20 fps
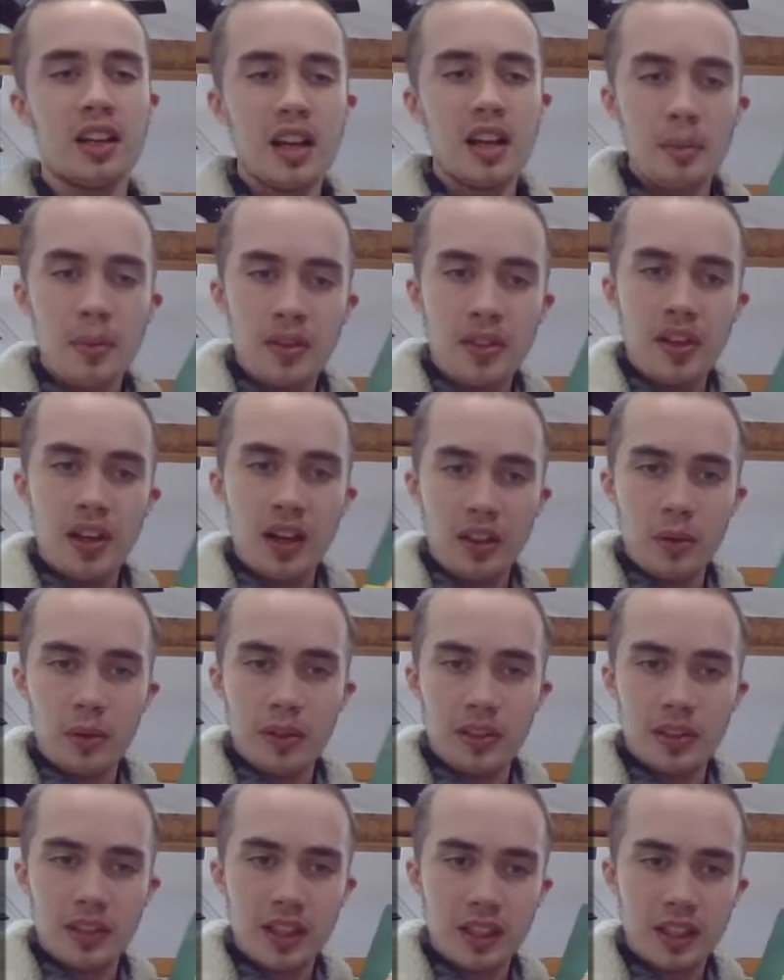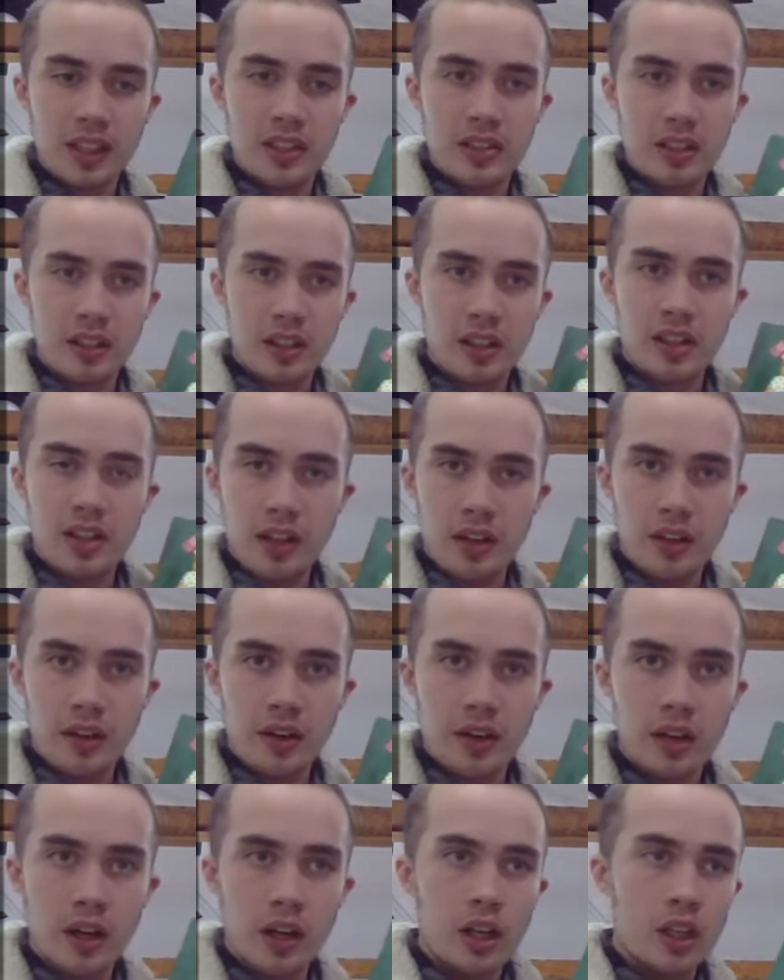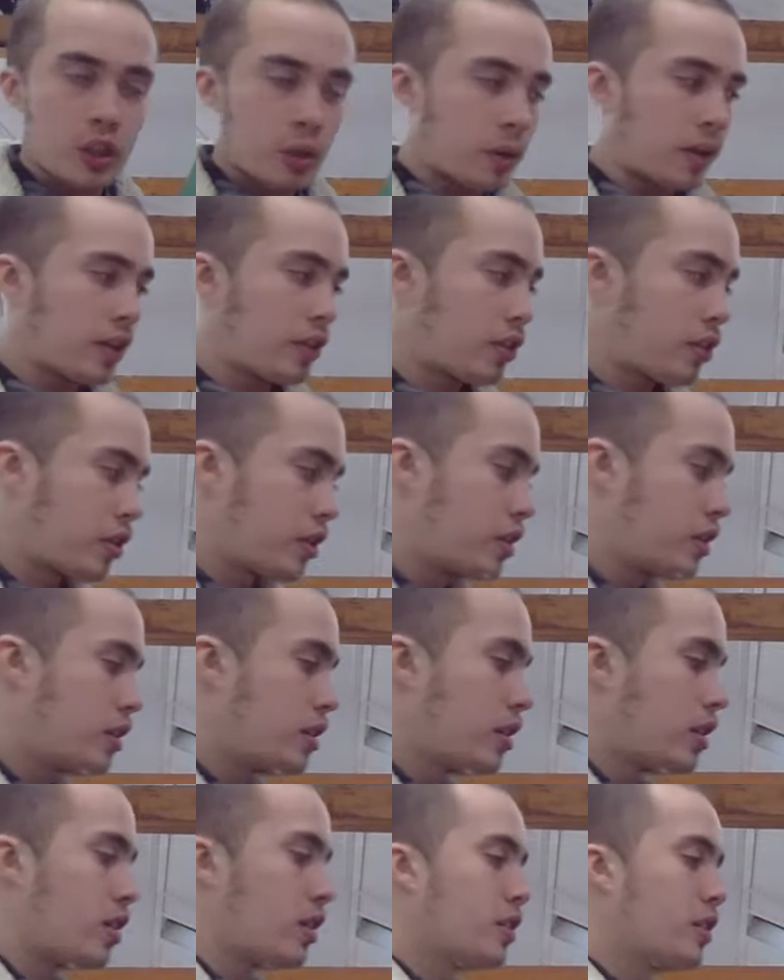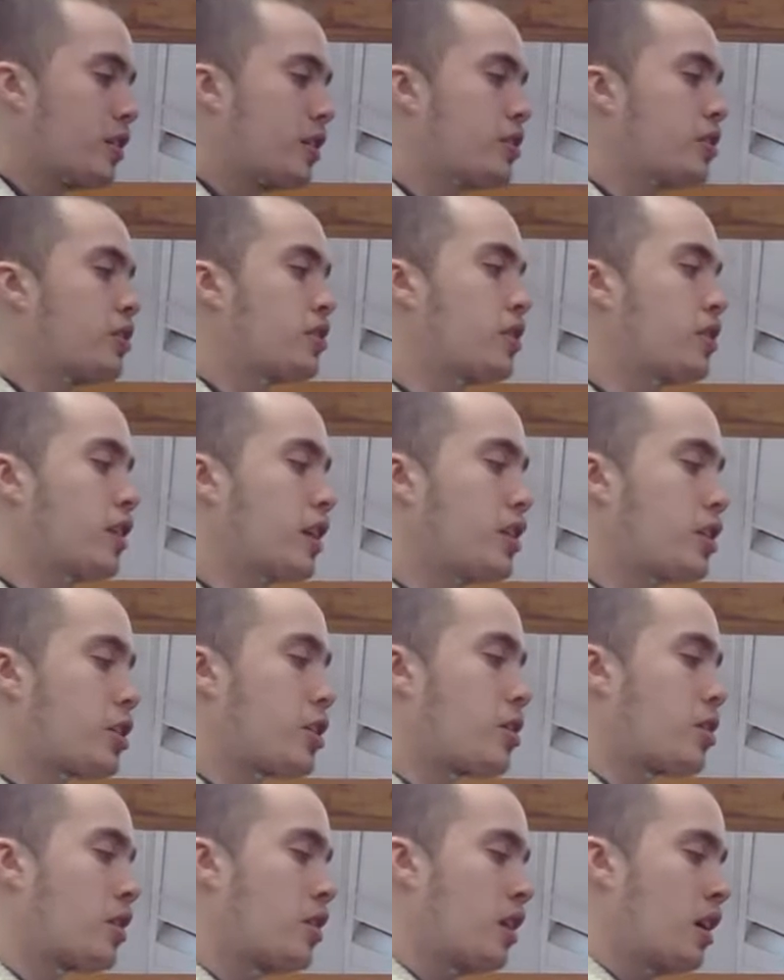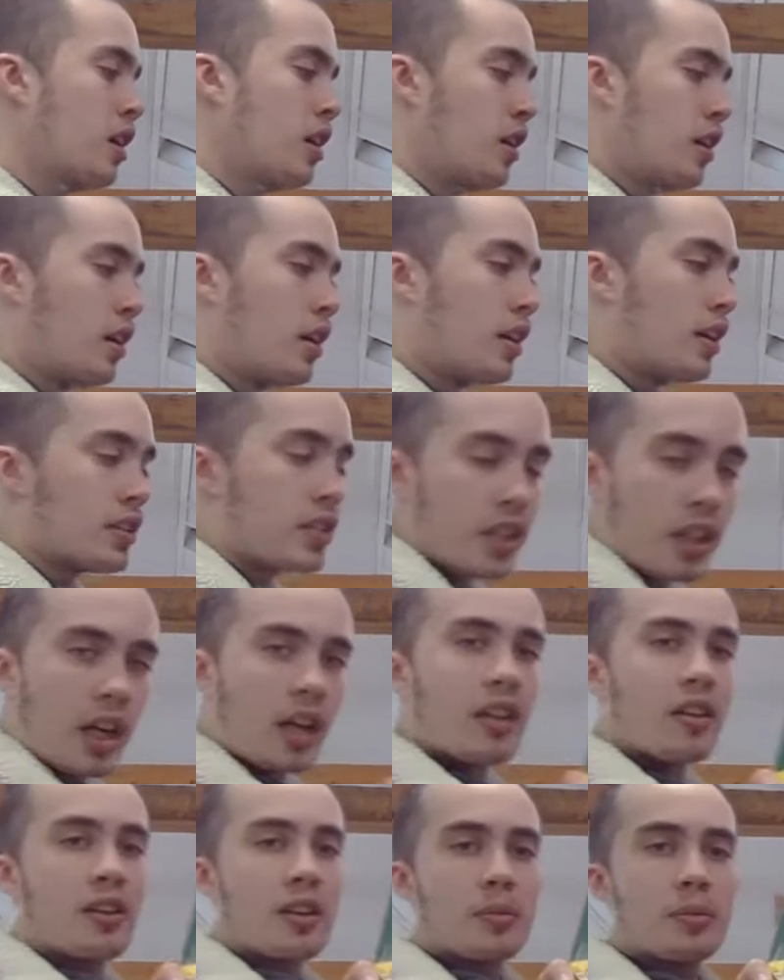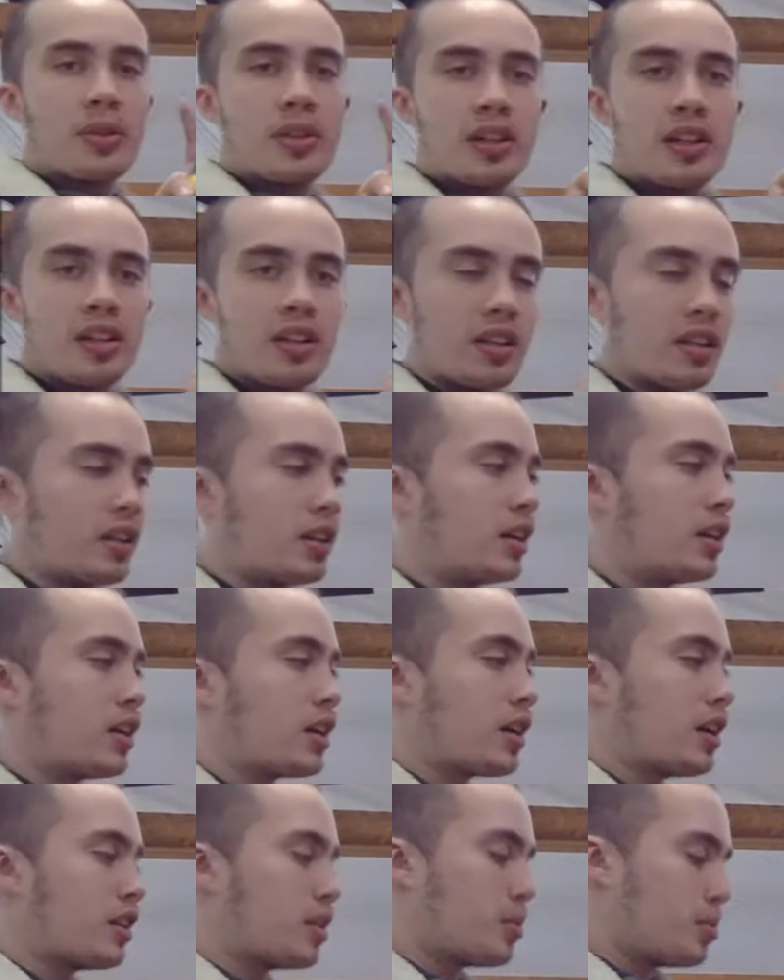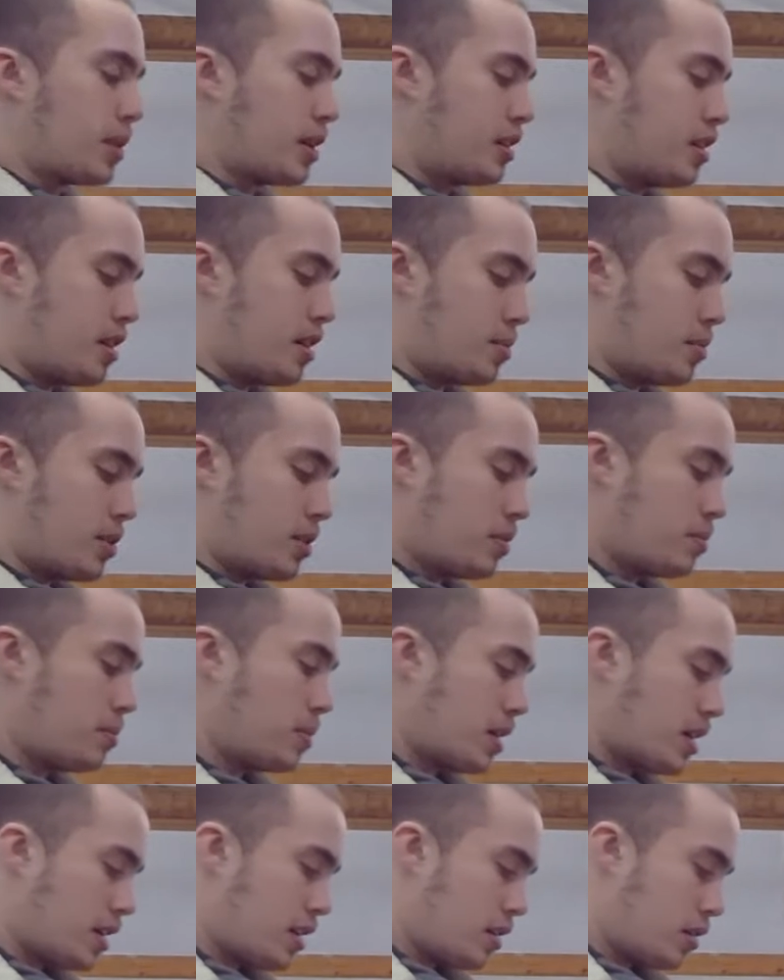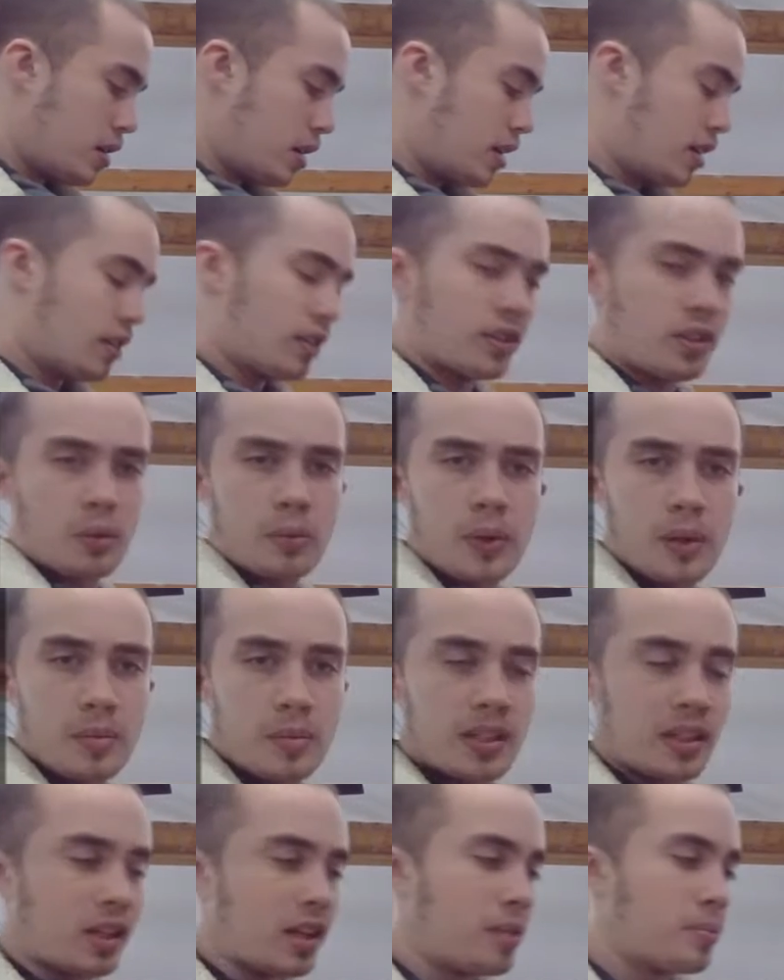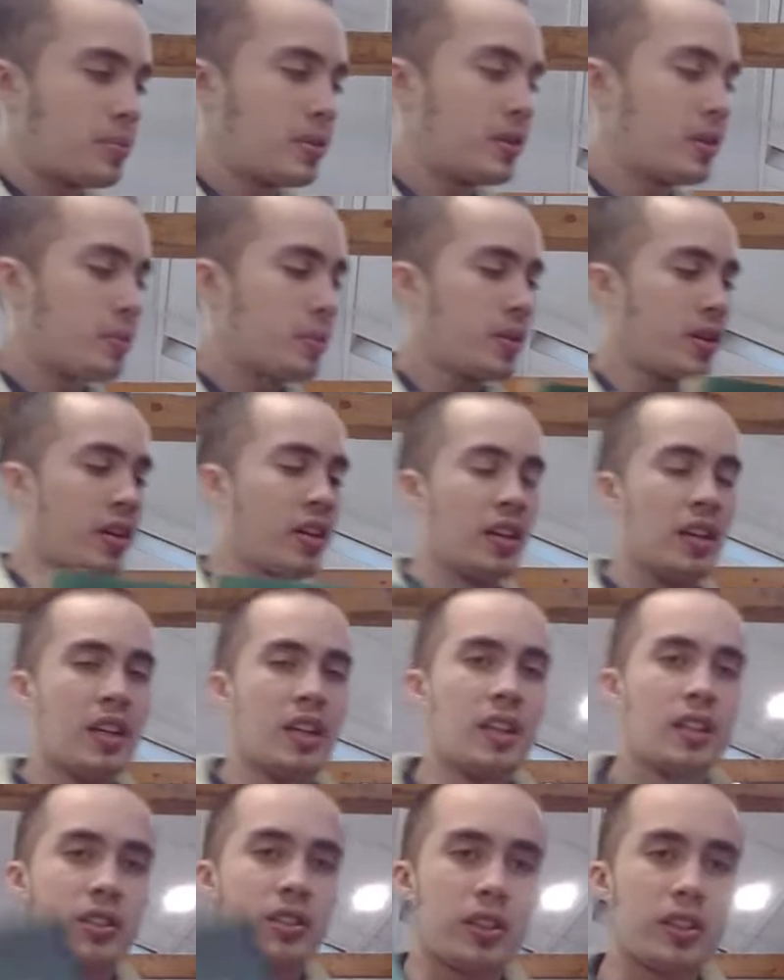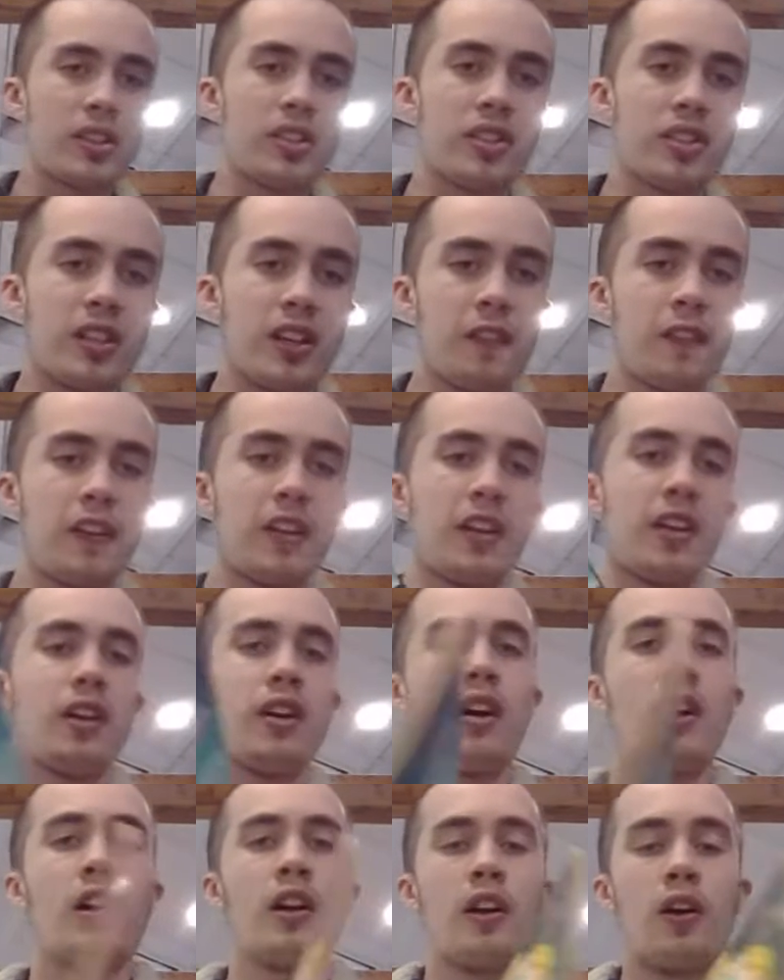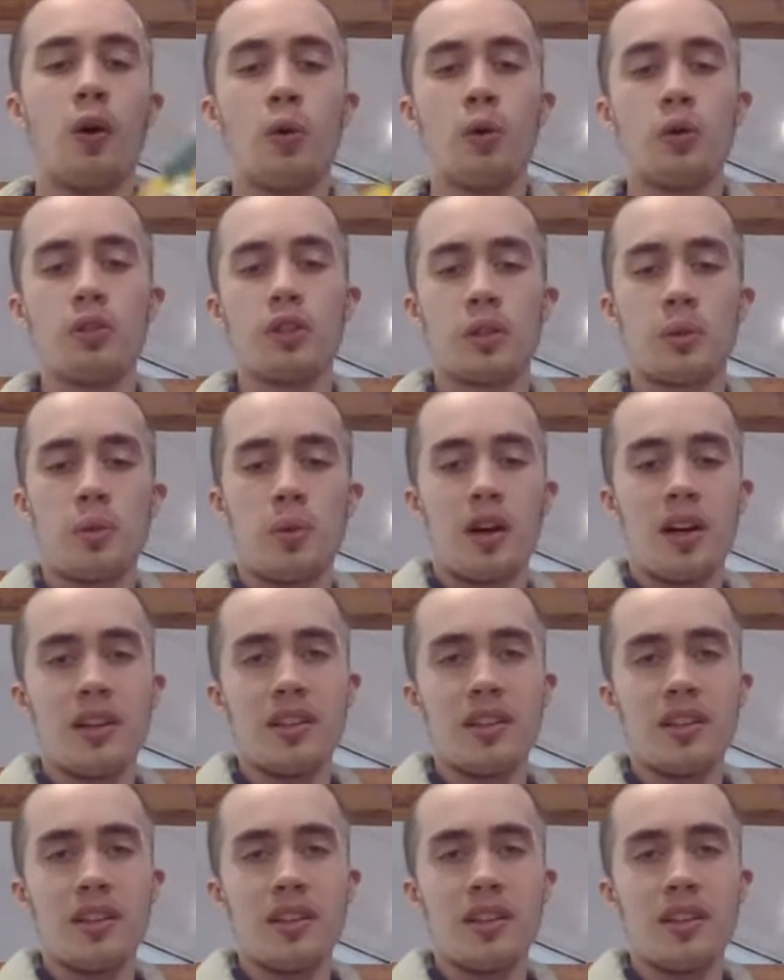But the other ones like this are another $20 $30. This is Nature. It's a coloring book. Color by Number by it's a Whitman Company book. So this is definitely an older one.